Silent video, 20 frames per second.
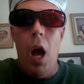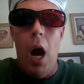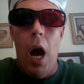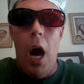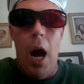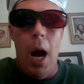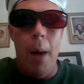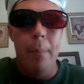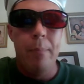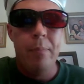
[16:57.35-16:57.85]

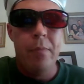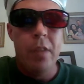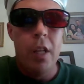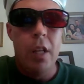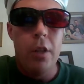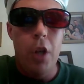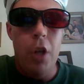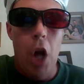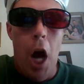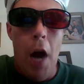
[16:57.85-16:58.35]

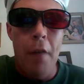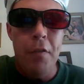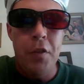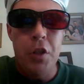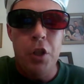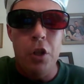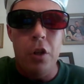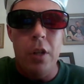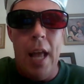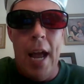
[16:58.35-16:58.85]
Um, the
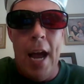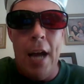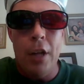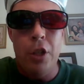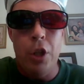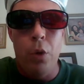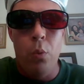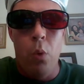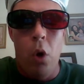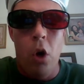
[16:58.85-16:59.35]
officer that
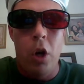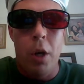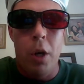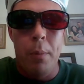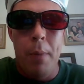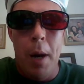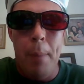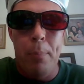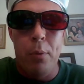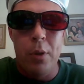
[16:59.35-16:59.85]
actually woke
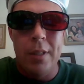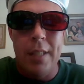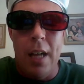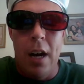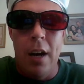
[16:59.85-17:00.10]
him up was